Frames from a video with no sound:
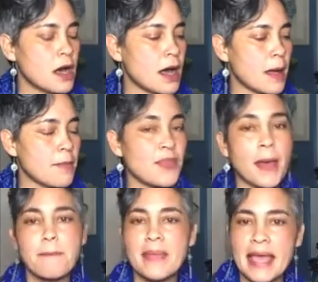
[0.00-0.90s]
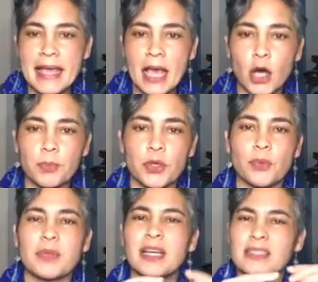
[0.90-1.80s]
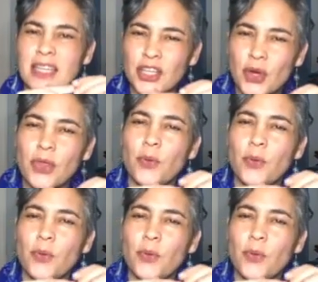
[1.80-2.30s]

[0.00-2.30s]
that may help you, because I know